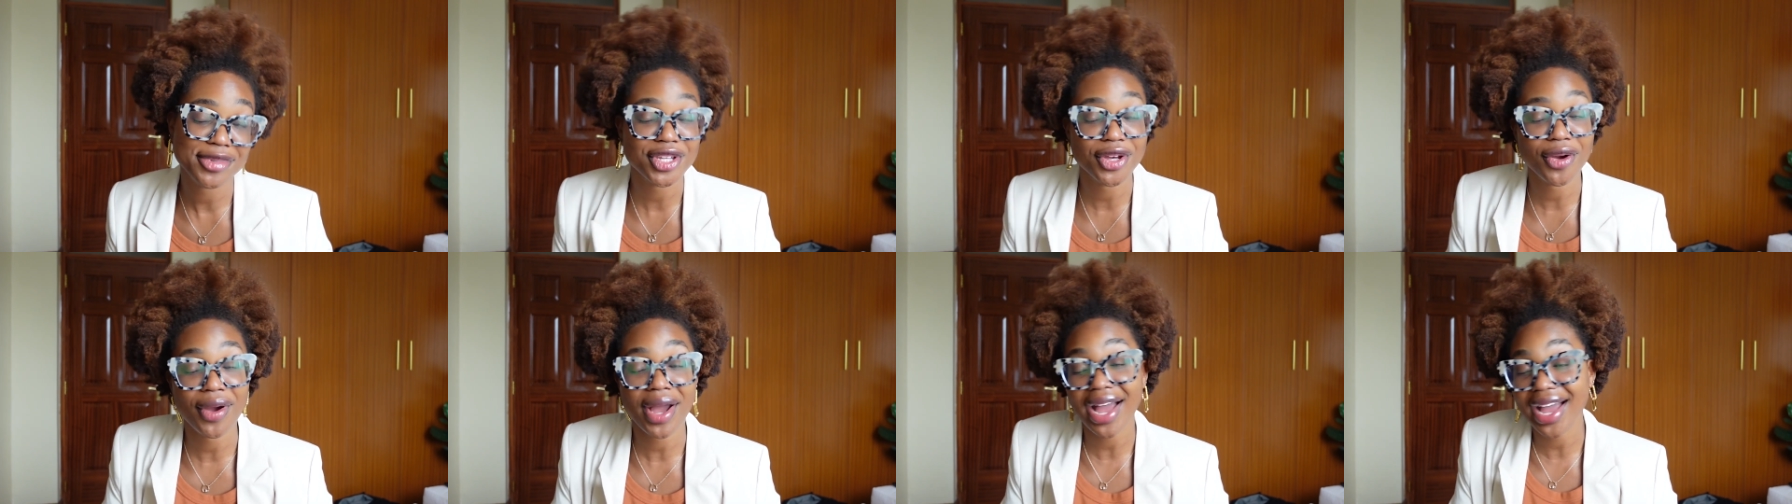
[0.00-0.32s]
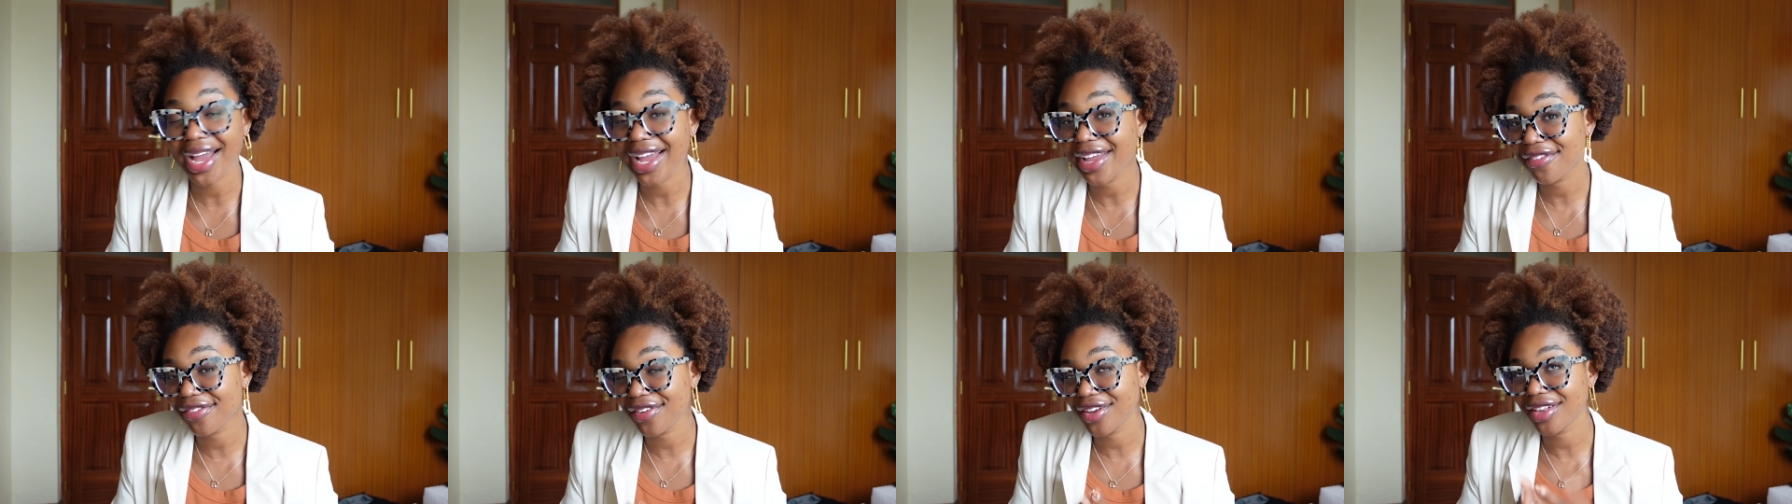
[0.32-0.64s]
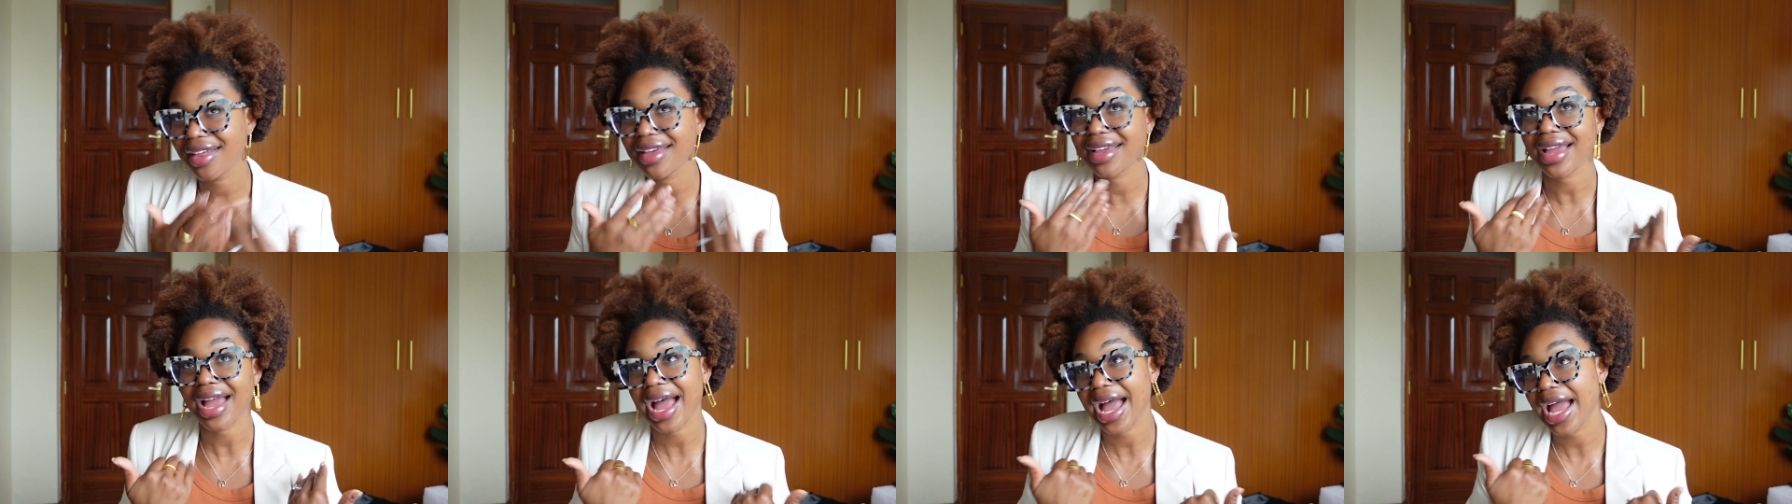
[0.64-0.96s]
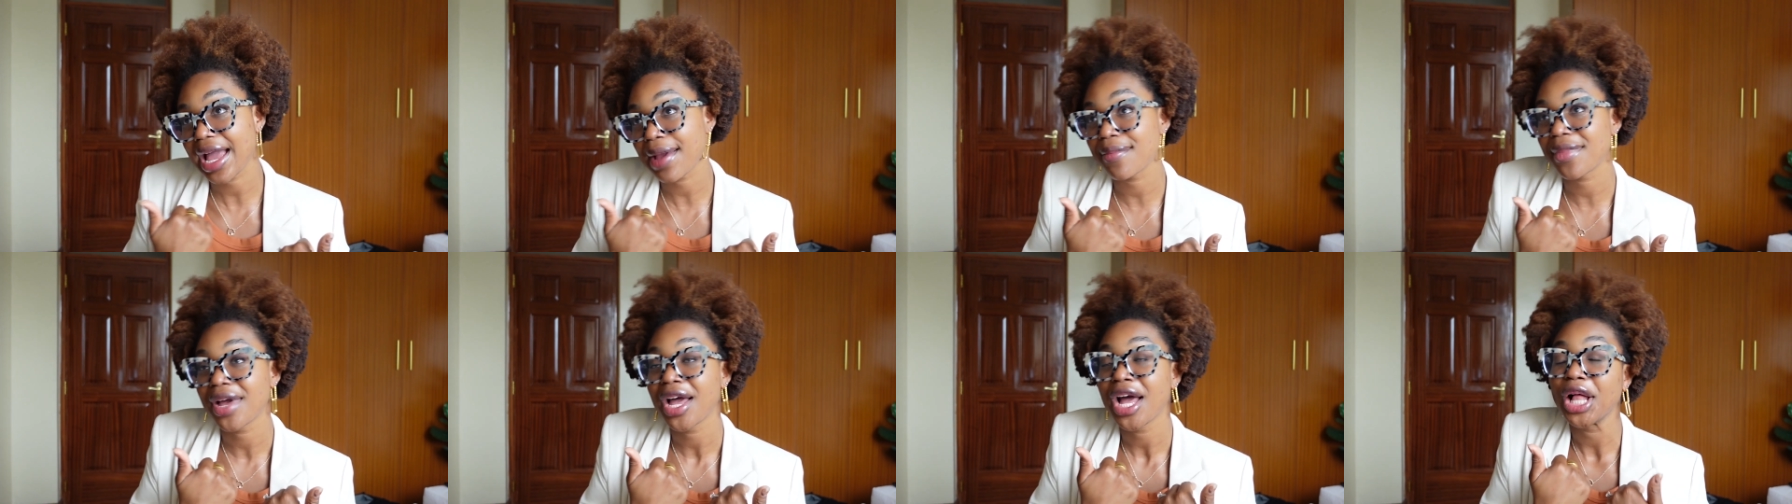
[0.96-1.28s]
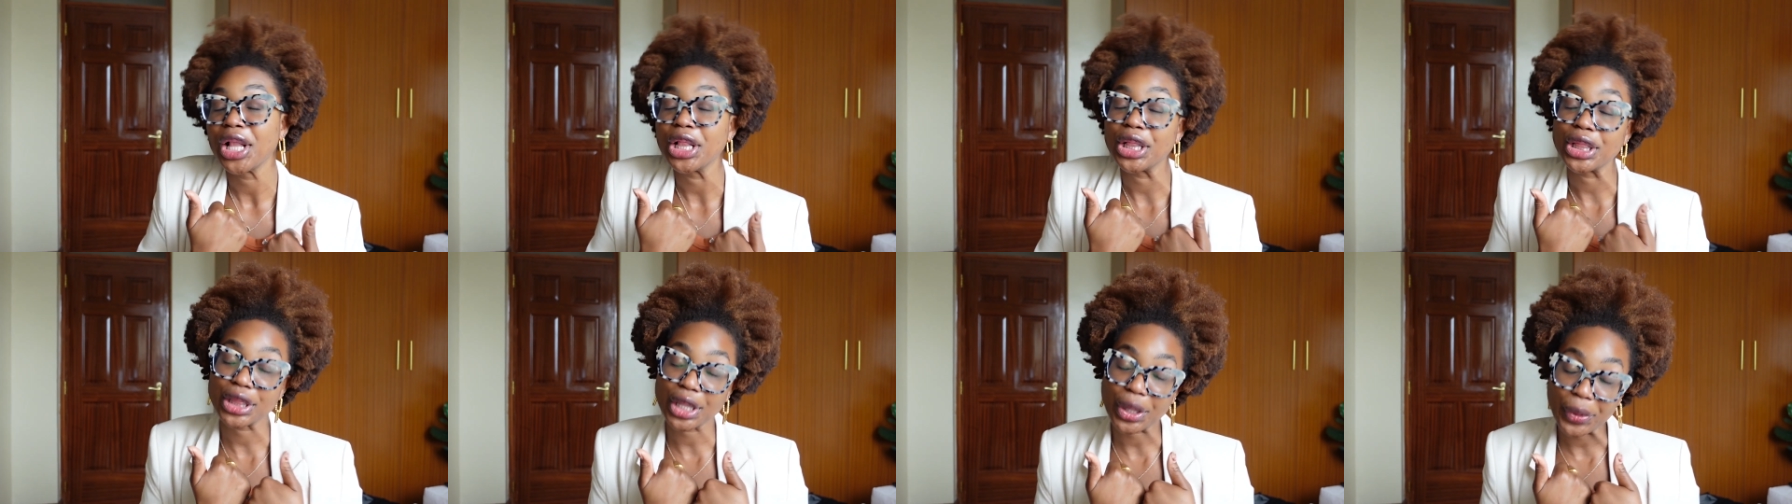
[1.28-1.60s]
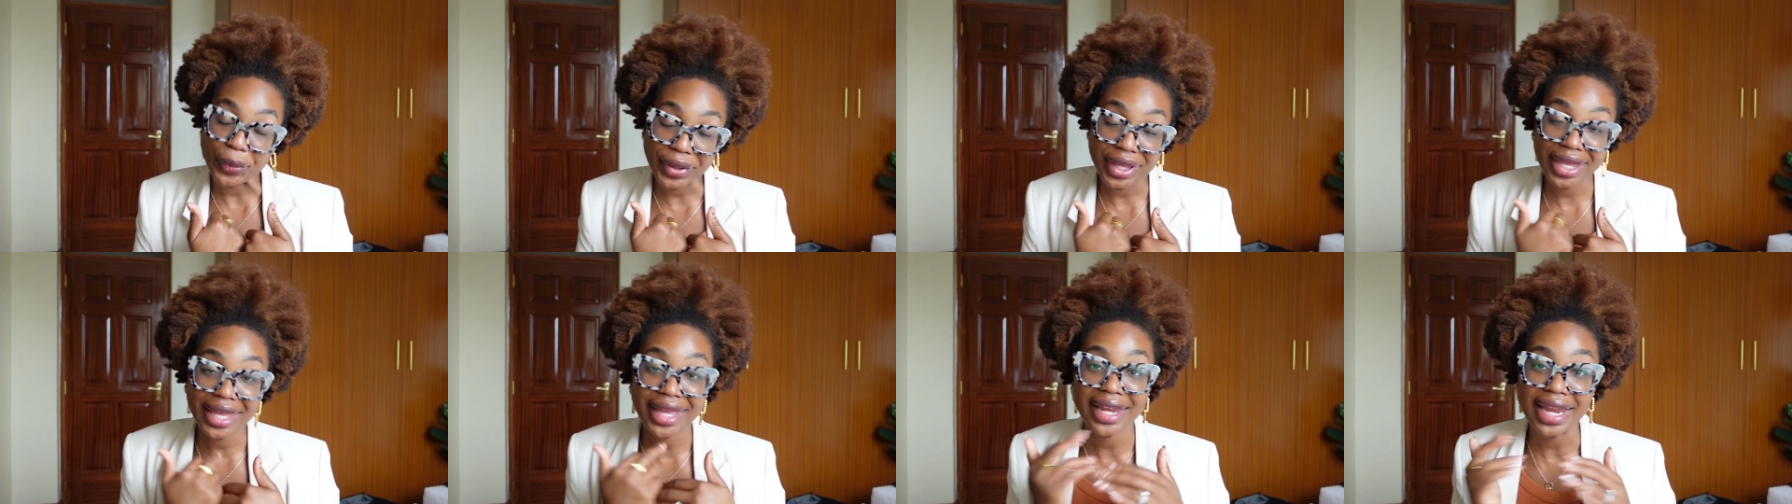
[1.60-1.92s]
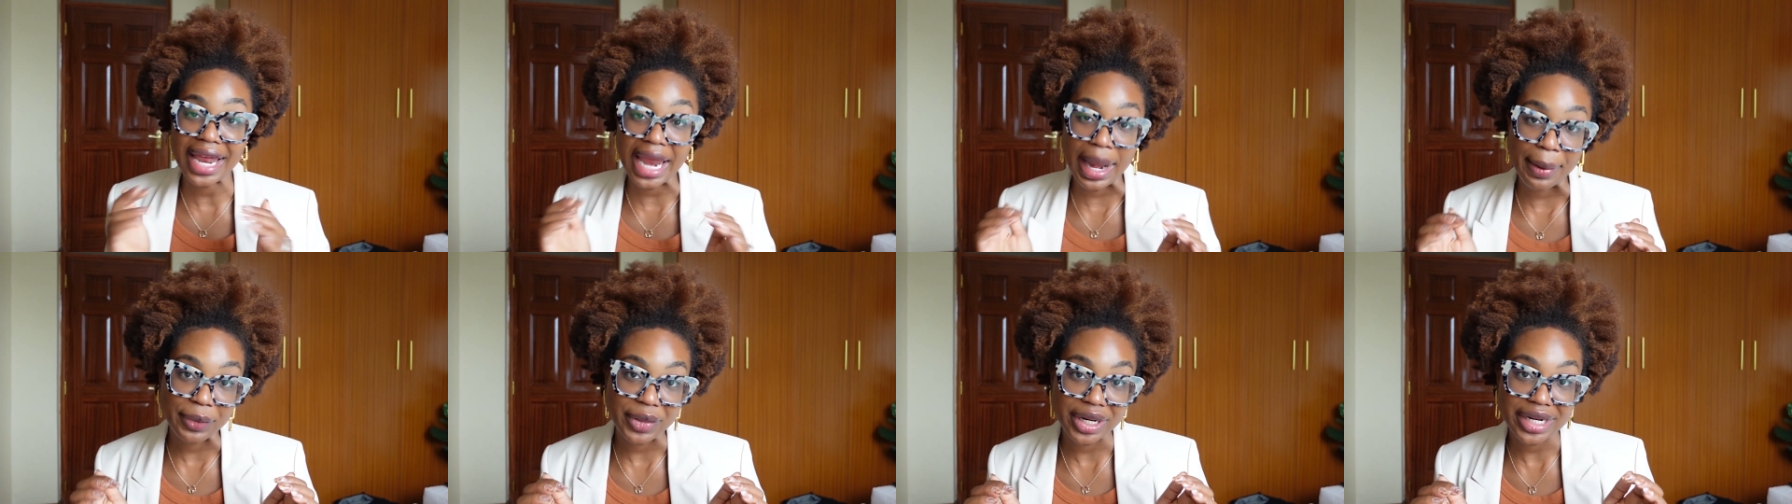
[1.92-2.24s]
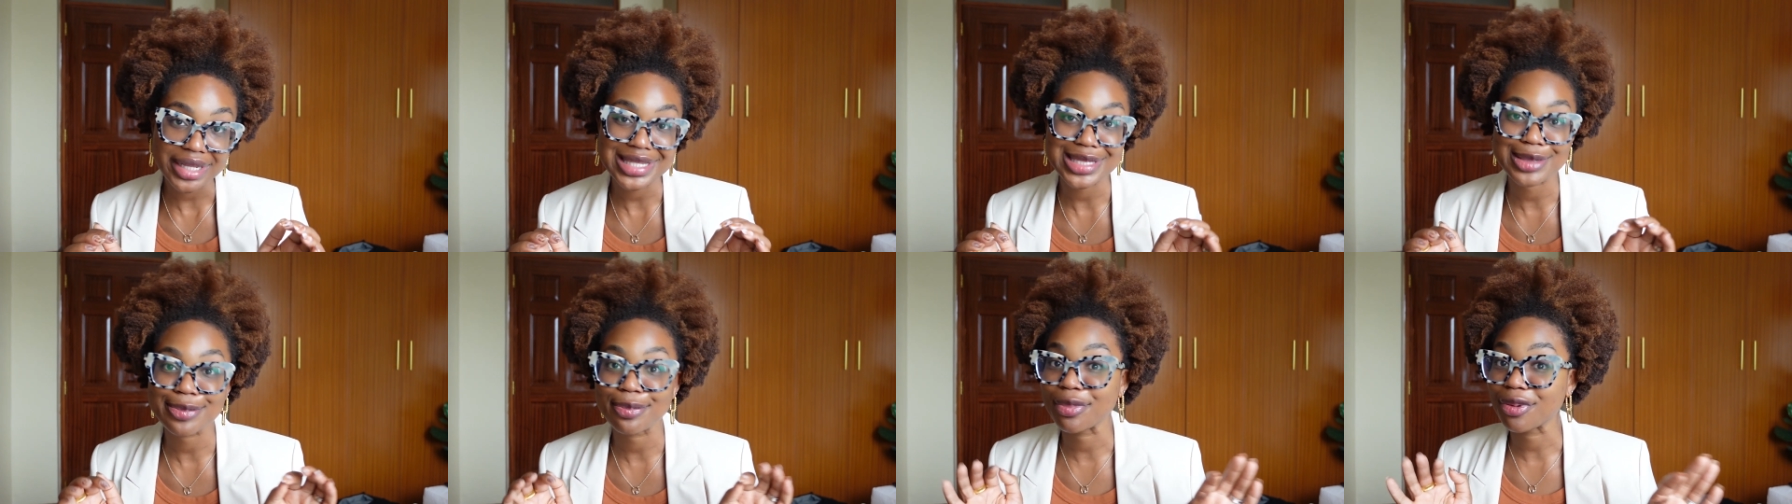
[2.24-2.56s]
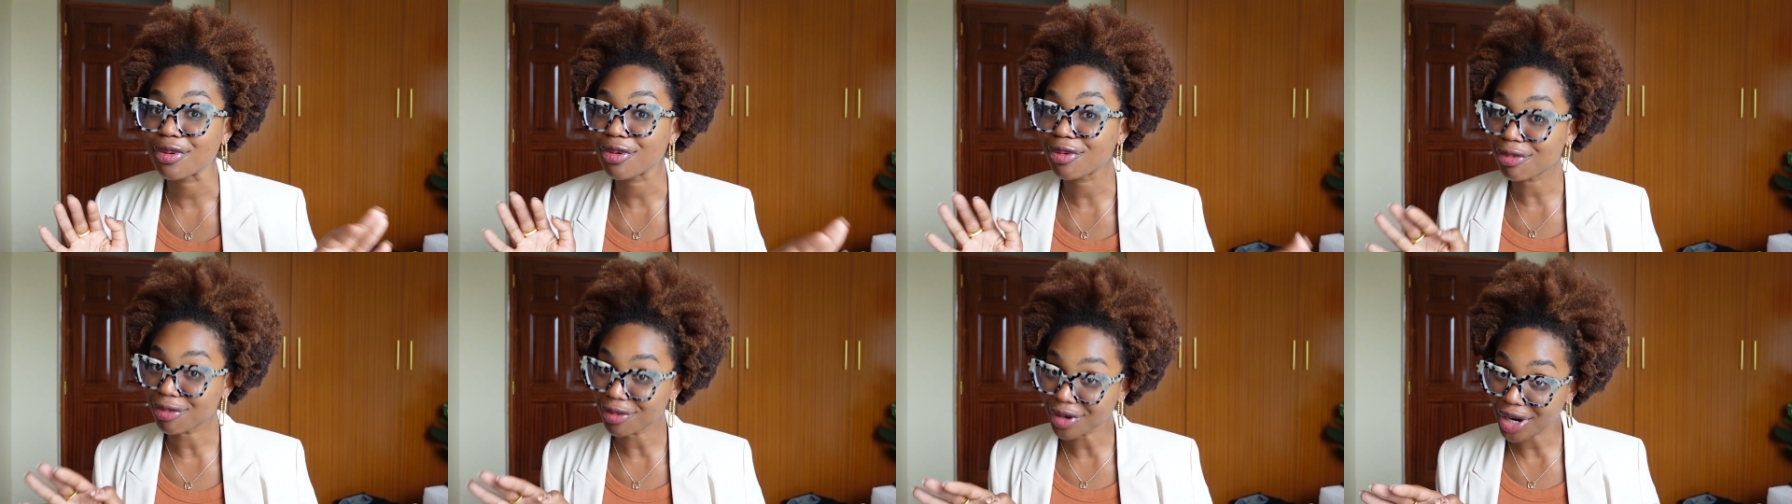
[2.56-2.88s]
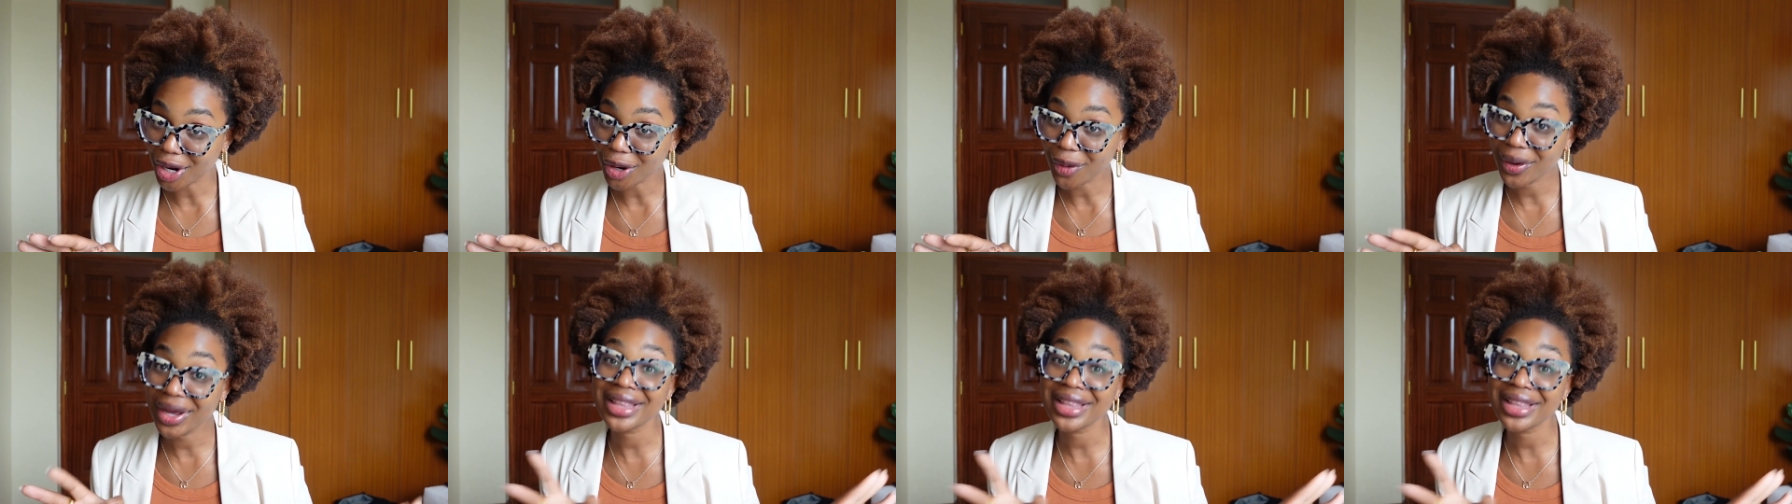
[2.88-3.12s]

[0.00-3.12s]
So I feel like I'm low-key an Emirates pro,